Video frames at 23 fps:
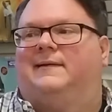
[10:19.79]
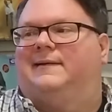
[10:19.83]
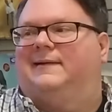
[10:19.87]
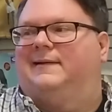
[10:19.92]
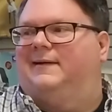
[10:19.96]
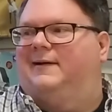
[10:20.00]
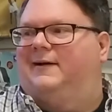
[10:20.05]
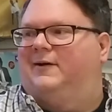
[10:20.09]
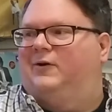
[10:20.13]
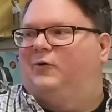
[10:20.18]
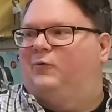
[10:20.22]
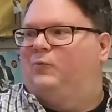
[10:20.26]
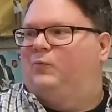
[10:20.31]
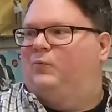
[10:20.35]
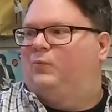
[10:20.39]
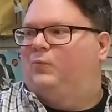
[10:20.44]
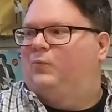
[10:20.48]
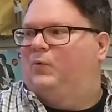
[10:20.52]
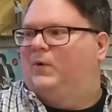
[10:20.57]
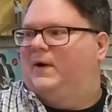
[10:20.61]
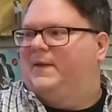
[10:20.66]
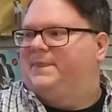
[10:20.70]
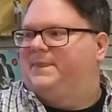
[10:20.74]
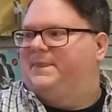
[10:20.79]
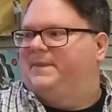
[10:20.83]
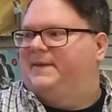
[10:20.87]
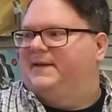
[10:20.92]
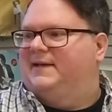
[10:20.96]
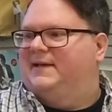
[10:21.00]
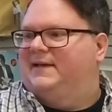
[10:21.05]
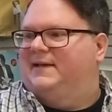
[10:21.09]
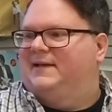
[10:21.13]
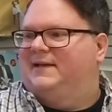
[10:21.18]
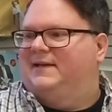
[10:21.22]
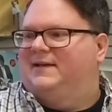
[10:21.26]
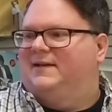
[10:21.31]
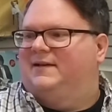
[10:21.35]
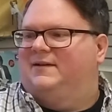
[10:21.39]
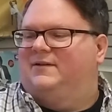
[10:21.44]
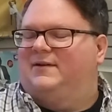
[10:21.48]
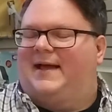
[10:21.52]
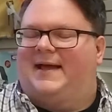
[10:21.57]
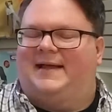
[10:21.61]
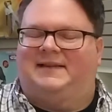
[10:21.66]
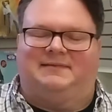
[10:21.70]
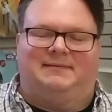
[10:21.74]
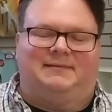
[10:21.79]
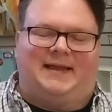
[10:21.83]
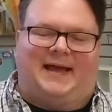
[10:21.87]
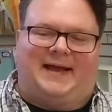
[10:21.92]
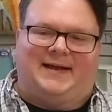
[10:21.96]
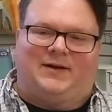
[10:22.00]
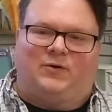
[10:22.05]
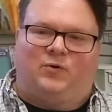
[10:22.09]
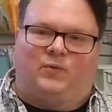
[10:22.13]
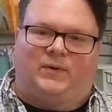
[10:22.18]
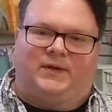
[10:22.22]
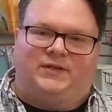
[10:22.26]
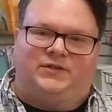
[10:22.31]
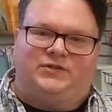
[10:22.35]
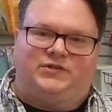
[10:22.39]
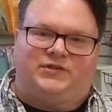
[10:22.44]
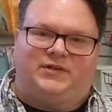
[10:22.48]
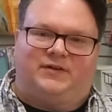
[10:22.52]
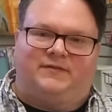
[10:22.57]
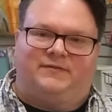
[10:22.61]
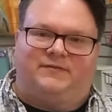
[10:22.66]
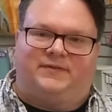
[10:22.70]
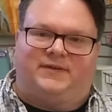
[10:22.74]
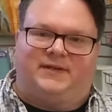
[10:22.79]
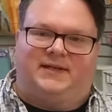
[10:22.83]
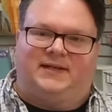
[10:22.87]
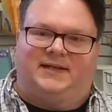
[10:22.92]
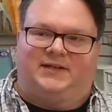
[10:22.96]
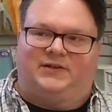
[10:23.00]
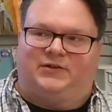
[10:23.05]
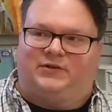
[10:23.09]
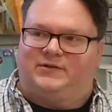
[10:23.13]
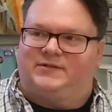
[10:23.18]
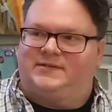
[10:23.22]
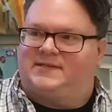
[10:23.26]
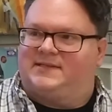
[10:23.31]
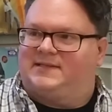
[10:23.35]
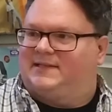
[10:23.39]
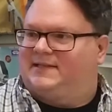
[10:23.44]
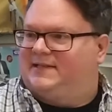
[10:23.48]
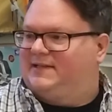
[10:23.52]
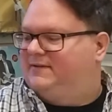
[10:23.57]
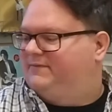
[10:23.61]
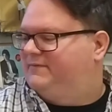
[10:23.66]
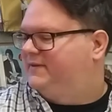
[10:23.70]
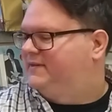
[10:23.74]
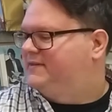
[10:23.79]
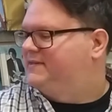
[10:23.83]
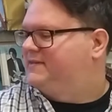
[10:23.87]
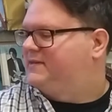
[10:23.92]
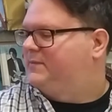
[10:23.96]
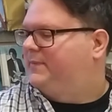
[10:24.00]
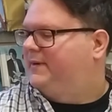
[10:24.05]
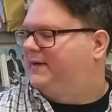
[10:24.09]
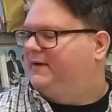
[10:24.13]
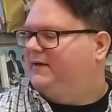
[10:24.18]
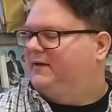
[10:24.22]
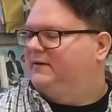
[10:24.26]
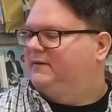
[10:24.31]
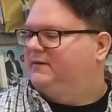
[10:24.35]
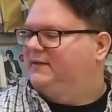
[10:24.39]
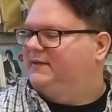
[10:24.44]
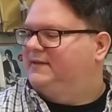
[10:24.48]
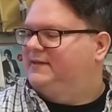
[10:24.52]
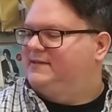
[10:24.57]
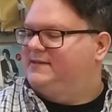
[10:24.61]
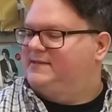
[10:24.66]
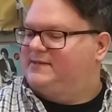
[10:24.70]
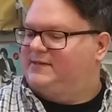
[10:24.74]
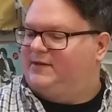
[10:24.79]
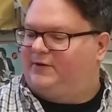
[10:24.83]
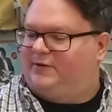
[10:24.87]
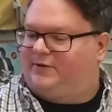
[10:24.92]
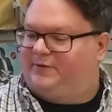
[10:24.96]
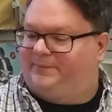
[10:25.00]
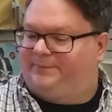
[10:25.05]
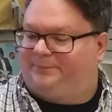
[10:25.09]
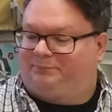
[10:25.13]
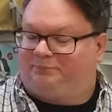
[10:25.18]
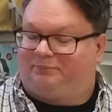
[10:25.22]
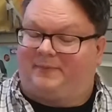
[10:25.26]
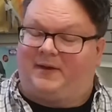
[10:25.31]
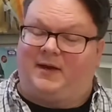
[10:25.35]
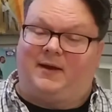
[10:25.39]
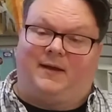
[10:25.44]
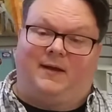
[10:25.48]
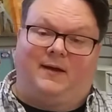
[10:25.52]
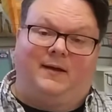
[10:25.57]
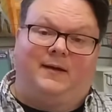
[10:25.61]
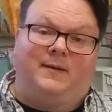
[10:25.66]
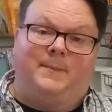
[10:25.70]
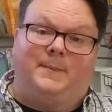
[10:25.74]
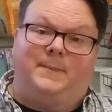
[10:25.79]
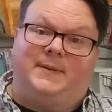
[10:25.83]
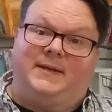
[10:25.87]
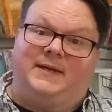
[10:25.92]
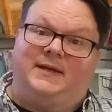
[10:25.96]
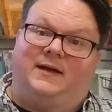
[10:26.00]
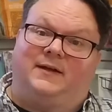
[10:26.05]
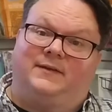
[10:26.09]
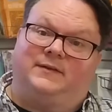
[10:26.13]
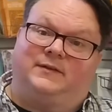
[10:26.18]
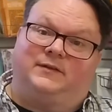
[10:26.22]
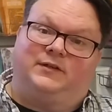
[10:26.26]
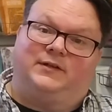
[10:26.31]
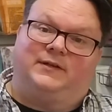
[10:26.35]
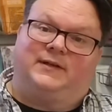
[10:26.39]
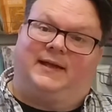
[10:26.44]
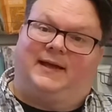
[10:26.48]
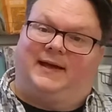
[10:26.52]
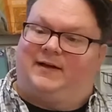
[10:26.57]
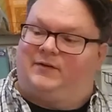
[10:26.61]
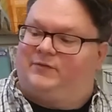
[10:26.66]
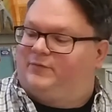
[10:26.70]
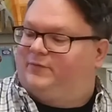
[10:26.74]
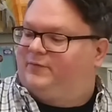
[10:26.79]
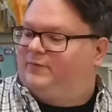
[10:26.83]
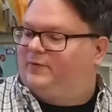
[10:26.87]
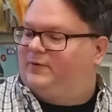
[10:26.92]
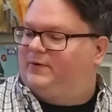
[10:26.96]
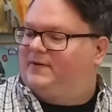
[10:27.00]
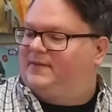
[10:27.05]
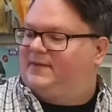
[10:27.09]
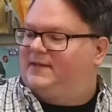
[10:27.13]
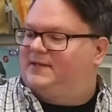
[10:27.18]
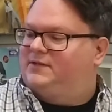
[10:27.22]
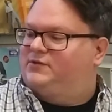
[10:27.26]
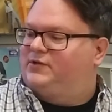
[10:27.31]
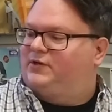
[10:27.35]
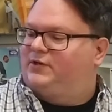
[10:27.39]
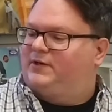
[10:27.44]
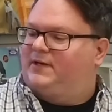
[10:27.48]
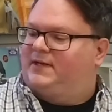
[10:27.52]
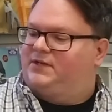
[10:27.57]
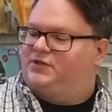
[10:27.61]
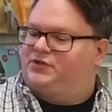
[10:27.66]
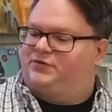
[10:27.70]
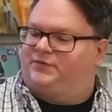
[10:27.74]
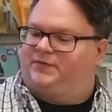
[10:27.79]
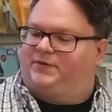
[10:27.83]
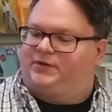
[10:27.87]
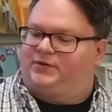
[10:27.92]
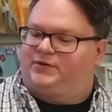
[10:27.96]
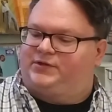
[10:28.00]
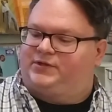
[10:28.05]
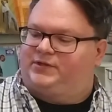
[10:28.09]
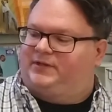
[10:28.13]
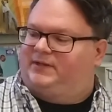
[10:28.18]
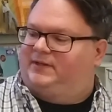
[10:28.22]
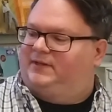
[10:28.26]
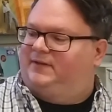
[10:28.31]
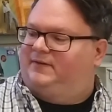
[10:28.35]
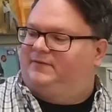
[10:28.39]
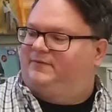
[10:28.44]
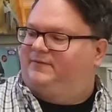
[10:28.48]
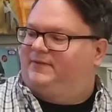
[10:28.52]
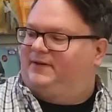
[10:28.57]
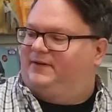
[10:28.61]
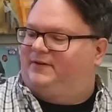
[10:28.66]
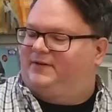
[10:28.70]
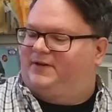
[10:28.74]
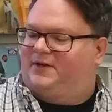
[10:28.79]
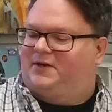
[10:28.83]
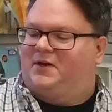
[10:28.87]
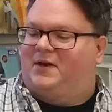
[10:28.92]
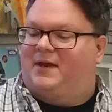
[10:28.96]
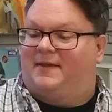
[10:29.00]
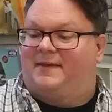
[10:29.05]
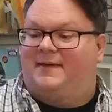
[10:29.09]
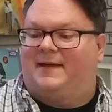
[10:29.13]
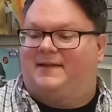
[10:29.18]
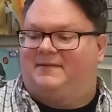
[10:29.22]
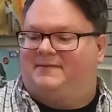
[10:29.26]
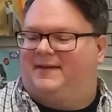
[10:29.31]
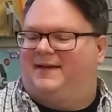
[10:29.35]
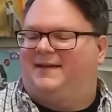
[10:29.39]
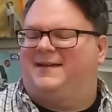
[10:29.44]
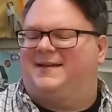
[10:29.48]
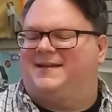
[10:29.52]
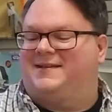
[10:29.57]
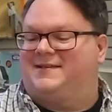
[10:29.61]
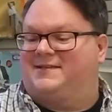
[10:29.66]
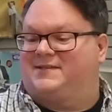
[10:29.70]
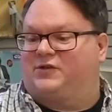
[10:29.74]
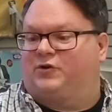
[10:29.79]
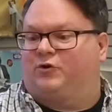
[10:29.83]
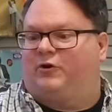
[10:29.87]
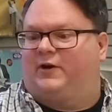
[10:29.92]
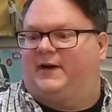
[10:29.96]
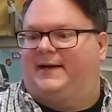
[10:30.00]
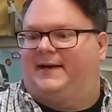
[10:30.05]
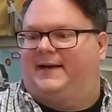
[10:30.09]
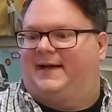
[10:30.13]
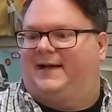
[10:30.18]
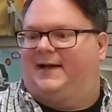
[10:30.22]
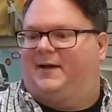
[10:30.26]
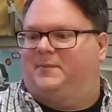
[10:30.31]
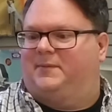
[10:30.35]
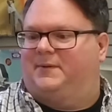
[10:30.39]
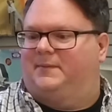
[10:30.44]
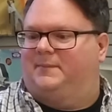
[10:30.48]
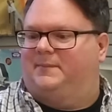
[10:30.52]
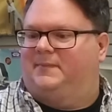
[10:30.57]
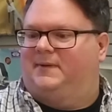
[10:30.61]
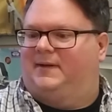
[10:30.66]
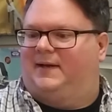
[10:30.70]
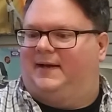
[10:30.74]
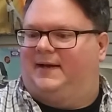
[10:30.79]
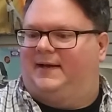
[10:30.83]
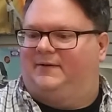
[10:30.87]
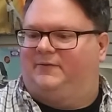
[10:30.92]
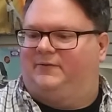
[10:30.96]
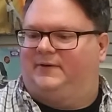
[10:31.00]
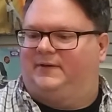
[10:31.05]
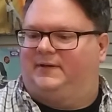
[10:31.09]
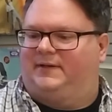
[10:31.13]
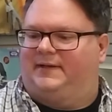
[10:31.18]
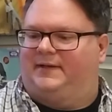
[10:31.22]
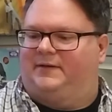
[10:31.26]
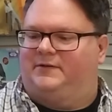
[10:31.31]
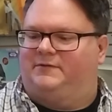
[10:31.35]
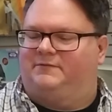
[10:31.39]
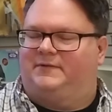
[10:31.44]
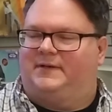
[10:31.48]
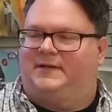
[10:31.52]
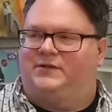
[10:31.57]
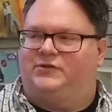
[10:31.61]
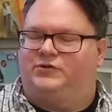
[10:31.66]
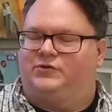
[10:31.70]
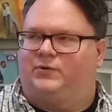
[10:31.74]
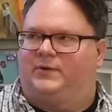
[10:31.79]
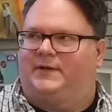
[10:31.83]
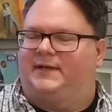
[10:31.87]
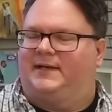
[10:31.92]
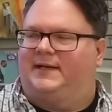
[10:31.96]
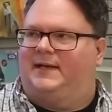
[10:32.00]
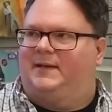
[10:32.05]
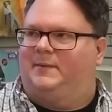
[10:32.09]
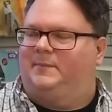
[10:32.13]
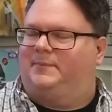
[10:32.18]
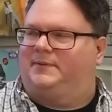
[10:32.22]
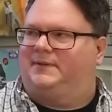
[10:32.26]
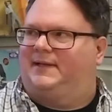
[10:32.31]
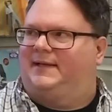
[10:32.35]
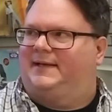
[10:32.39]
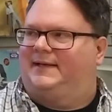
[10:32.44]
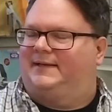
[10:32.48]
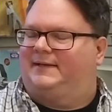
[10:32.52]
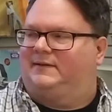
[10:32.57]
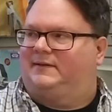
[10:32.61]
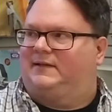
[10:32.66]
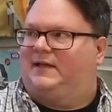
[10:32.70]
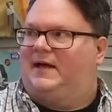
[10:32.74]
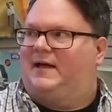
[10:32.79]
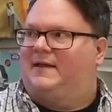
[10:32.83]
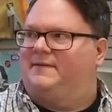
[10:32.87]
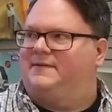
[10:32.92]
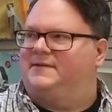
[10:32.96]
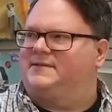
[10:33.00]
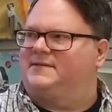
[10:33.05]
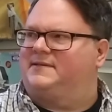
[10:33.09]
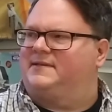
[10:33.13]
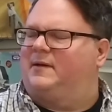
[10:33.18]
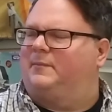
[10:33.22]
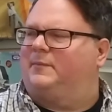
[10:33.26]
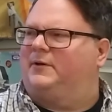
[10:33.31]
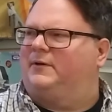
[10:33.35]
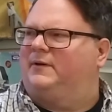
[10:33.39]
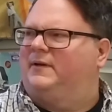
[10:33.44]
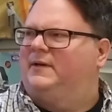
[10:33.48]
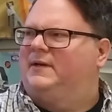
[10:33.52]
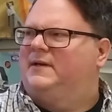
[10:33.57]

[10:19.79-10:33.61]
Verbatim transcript: uh, what the uh, language of the inner sleeve is apparently. So be on the lookout for the Turkish version of their new. Now, that is a great album. I really enjoyed it and play it a lot this summer.